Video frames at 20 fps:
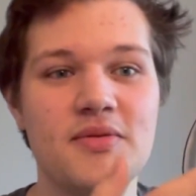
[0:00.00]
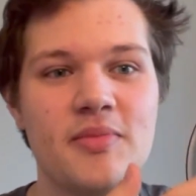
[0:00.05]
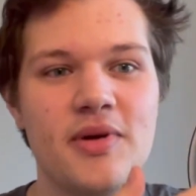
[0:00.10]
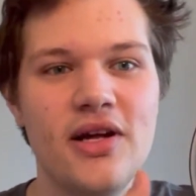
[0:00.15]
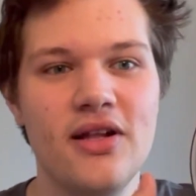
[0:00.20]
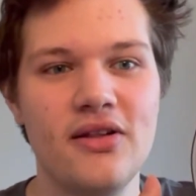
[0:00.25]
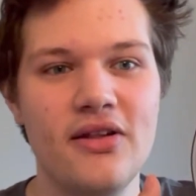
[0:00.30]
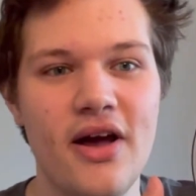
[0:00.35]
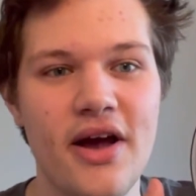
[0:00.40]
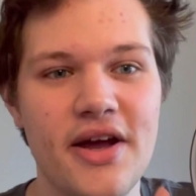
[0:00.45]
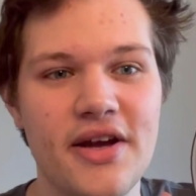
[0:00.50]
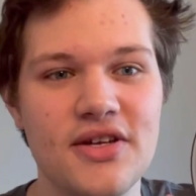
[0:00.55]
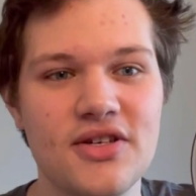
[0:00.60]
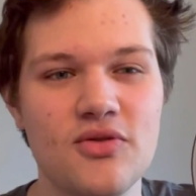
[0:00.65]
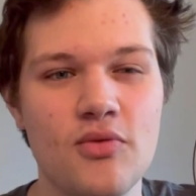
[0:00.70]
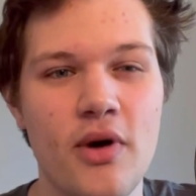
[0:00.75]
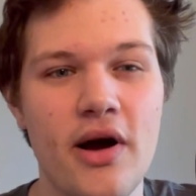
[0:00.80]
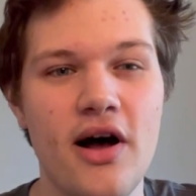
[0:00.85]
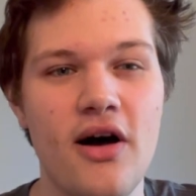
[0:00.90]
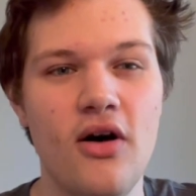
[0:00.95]
me a light
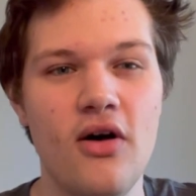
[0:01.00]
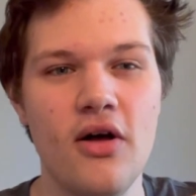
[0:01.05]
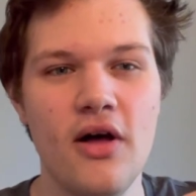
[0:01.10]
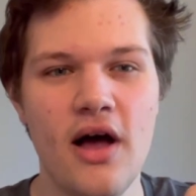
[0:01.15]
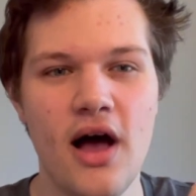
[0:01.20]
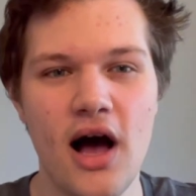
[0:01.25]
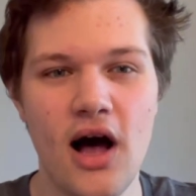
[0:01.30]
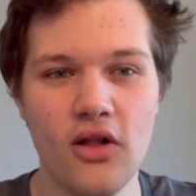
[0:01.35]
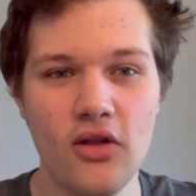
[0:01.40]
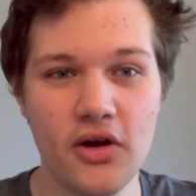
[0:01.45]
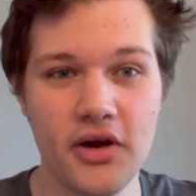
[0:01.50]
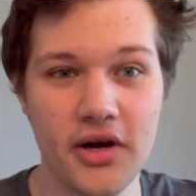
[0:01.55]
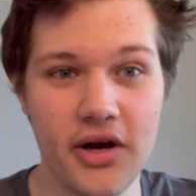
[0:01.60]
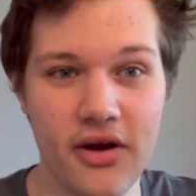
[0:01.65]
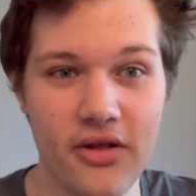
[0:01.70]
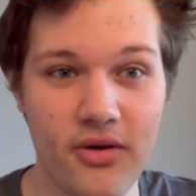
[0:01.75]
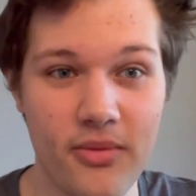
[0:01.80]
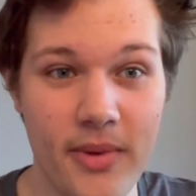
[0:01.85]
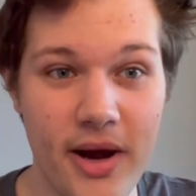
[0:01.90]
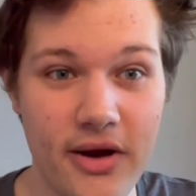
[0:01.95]
as well. I'll look at it
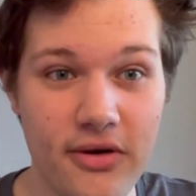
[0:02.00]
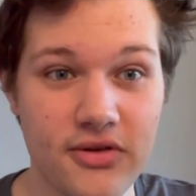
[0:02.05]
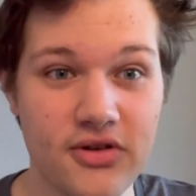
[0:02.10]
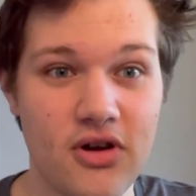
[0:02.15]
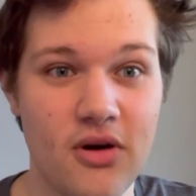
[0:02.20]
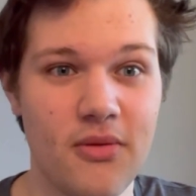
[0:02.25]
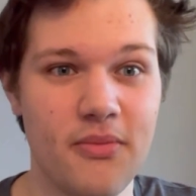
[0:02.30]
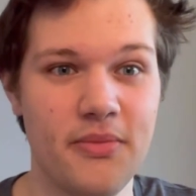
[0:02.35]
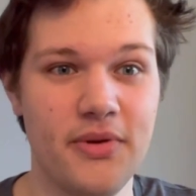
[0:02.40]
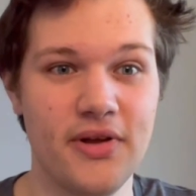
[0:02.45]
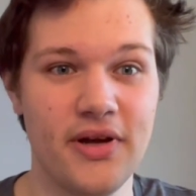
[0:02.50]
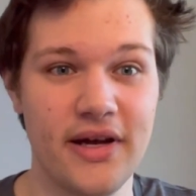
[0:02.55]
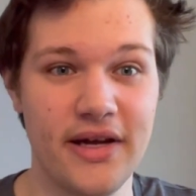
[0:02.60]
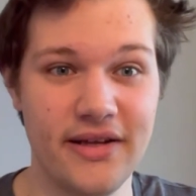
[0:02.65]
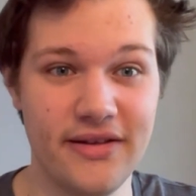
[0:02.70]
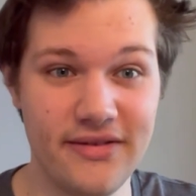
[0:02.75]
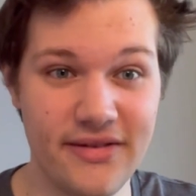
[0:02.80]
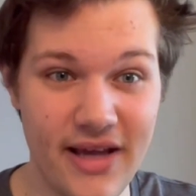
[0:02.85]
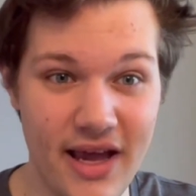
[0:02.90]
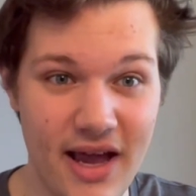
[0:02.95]
under the microscope and be
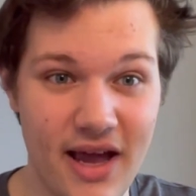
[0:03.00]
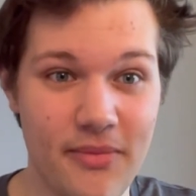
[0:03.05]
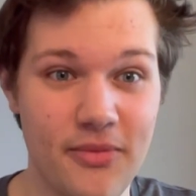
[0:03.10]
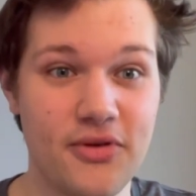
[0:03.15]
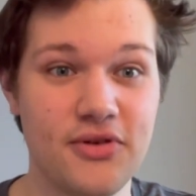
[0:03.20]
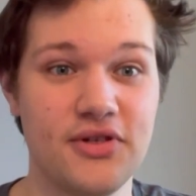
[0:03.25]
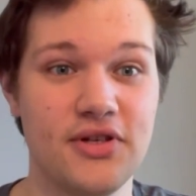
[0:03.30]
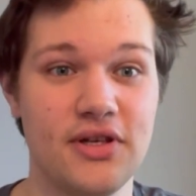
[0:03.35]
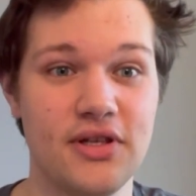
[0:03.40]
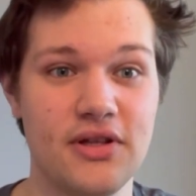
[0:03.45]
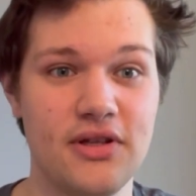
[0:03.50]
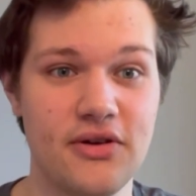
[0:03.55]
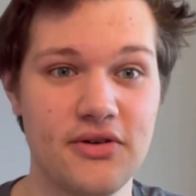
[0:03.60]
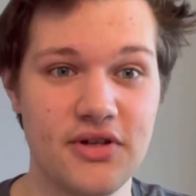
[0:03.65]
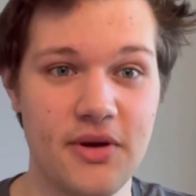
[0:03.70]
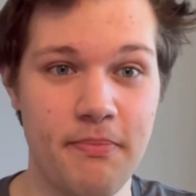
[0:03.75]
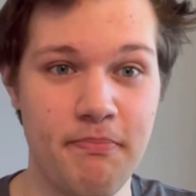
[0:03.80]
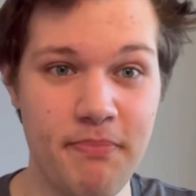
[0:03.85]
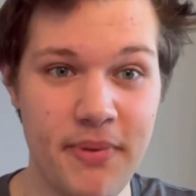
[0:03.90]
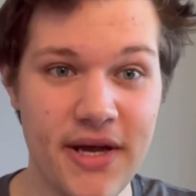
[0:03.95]
like, damn, there's
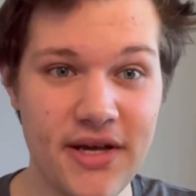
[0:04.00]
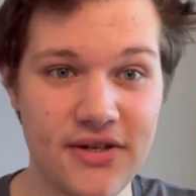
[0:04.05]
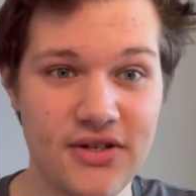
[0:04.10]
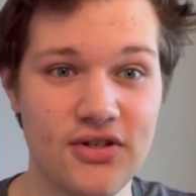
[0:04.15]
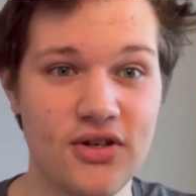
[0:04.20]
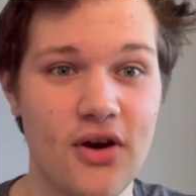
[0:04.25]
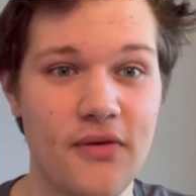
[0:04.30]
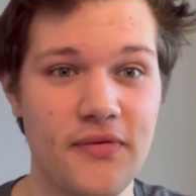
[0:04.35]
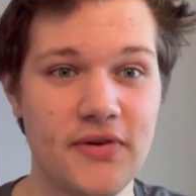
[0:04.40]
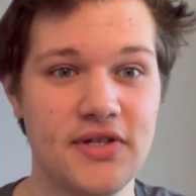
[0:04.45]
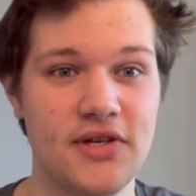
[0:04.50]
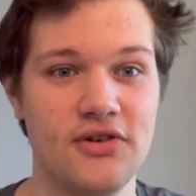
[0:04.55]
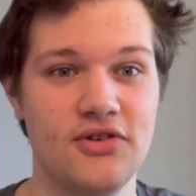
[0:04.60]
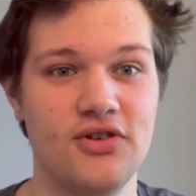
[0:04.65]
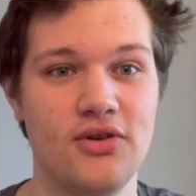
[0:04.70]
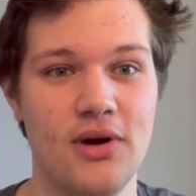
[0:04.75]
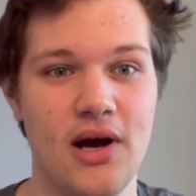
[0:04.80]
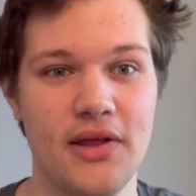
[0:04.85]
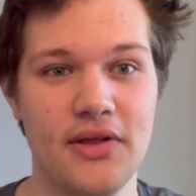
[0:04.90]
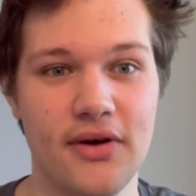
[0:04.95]
a big surface
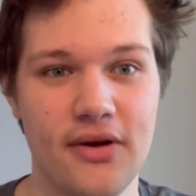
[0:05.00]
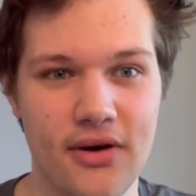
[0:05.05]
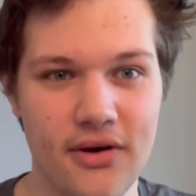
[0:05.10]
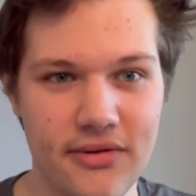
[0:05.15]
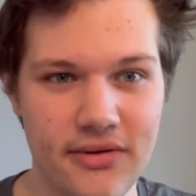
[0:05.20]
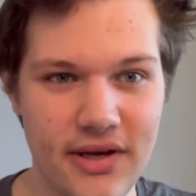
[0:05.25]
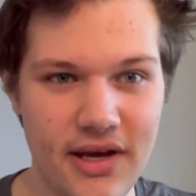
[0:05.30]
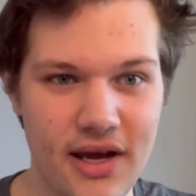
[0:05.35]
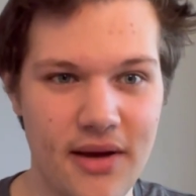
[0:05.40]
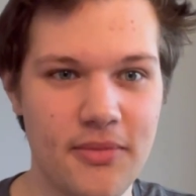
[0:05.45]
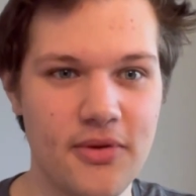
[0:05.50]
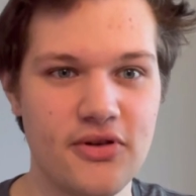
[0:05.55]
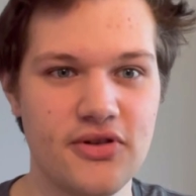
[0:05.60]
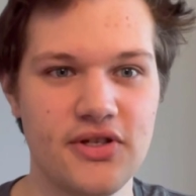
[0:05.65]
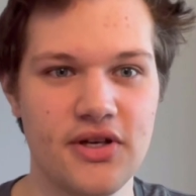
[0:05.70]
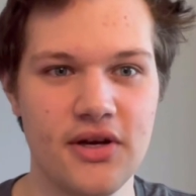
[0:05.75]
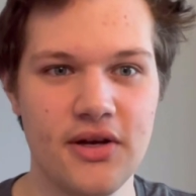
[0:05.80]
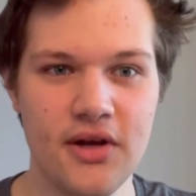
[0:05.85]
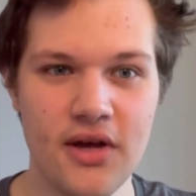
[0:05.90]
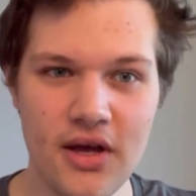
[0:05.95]
issue on there. Or damn,
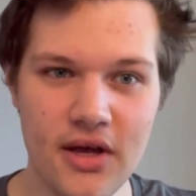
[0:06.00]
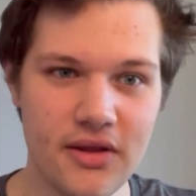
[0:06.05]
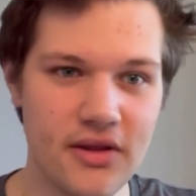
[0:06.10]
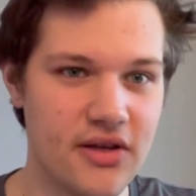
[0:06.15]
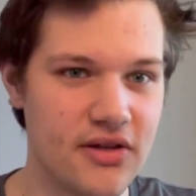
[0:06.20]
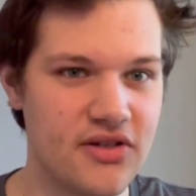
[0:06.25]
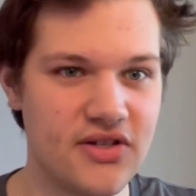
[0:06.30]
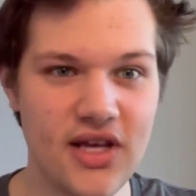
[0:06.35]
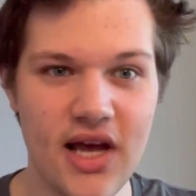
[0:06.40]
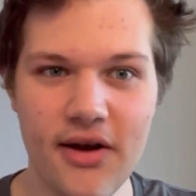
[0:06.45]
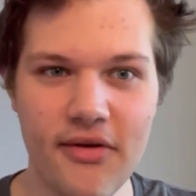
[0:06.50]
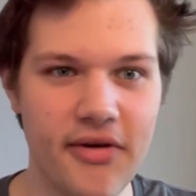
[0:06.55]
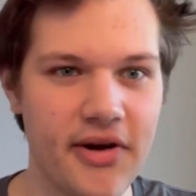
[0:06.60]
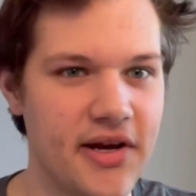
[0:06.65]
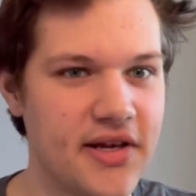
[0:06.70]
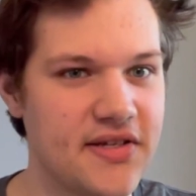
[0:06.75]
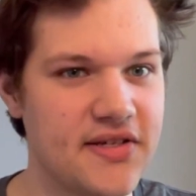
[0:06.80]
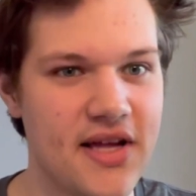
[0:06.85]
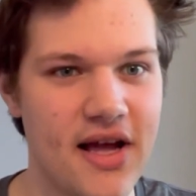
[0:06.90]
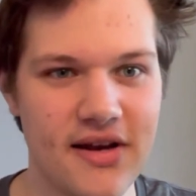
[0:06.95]
the
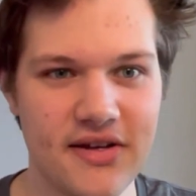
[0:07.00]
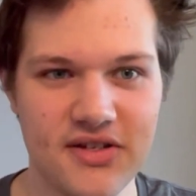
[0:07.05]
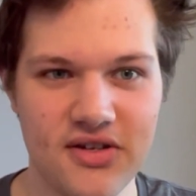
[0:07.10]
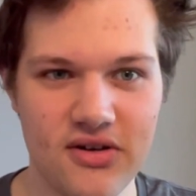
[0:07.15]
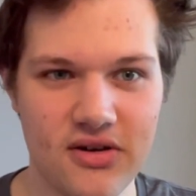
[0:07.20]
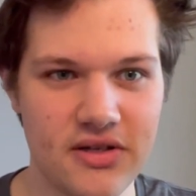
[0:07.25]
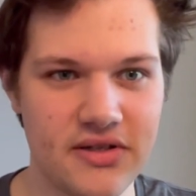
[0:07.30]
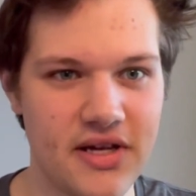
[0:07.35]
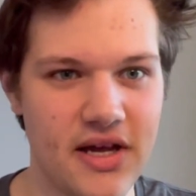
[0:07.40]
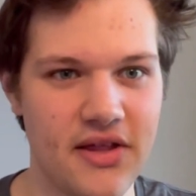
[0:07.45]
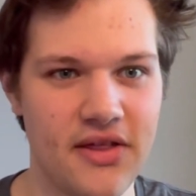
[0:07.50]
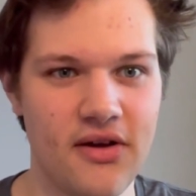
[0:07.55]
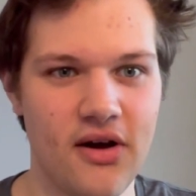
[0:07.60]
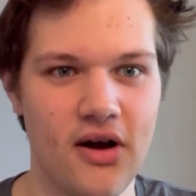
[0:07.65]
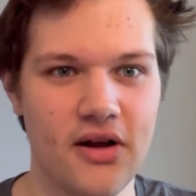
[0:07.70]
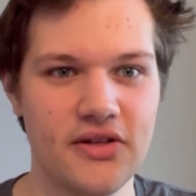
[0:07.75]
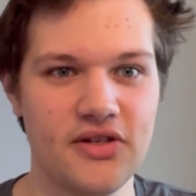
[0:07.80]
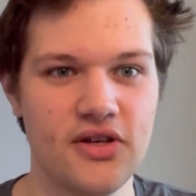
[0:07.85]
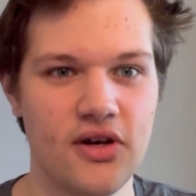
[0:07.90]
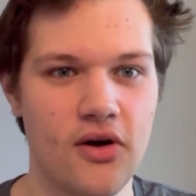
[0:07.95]
centering is not as good as I
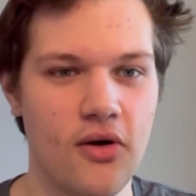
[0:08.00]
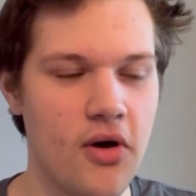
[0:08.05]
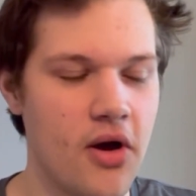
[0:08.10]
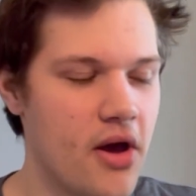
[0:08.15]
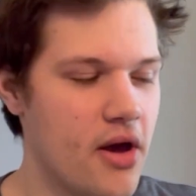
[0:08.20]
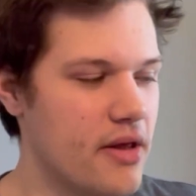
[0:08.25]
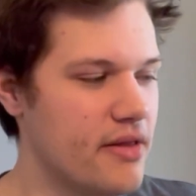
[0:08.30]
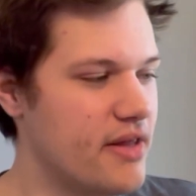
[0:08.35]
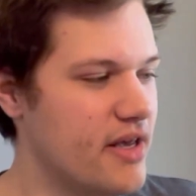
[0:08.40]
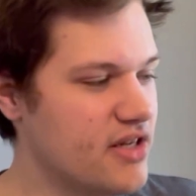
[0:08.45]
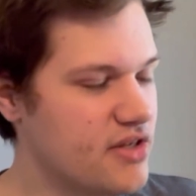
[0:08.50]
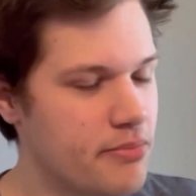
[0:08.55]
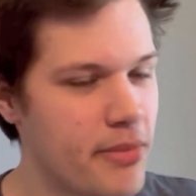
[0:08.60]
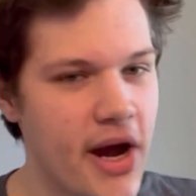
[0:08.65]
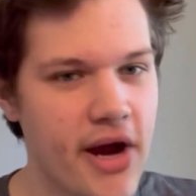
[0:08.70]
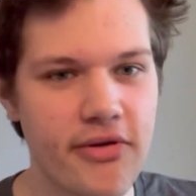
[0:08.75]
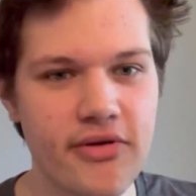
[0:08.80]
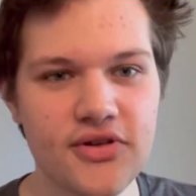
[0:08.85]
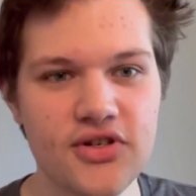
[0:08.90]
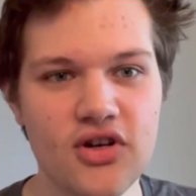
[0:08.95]
thought. So this
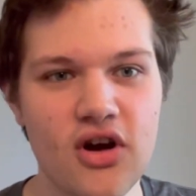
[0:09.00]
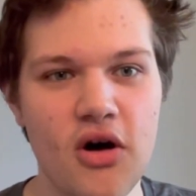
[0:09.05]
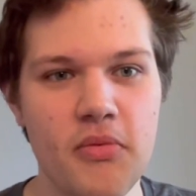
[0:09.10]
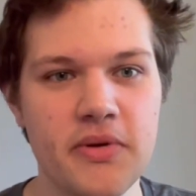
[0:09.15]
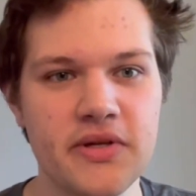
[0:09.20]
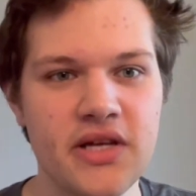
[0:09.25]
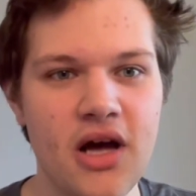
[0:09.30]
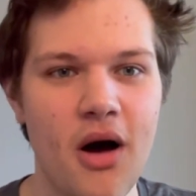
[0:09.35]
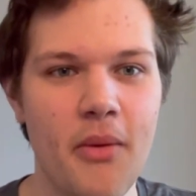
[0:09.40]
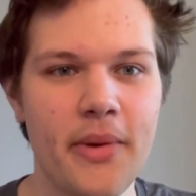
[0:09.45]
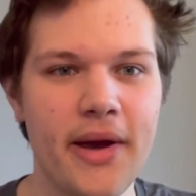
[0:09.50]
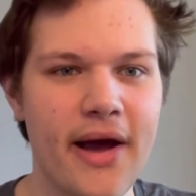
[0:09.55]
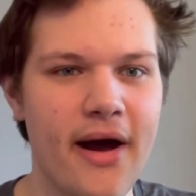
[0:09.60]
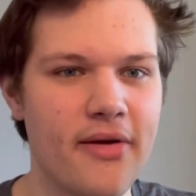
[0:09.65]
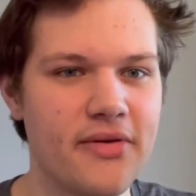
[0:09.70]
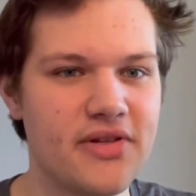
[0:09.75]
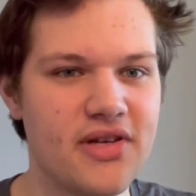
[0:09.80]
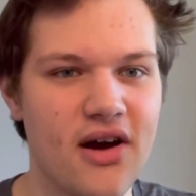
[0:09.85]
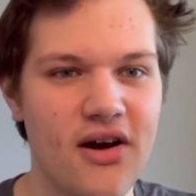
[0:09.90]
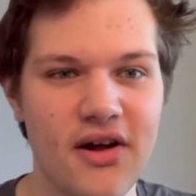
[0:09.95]
microscope has helped me
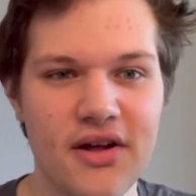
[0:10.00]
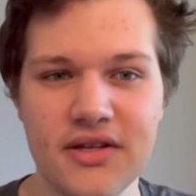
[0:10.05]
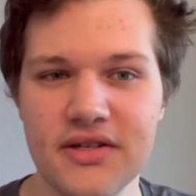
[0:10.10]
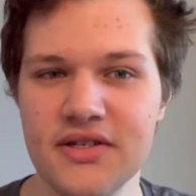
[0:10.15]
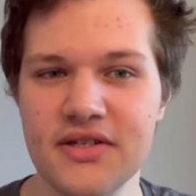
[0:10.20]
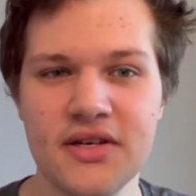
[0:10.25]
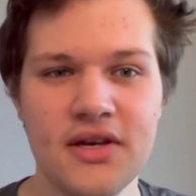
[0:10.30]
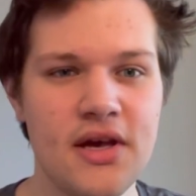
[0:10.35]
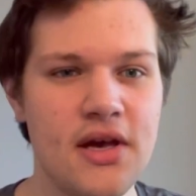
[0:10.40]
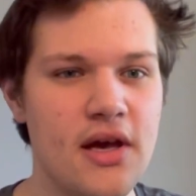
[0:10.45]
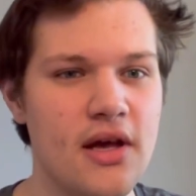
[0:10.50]
out tons.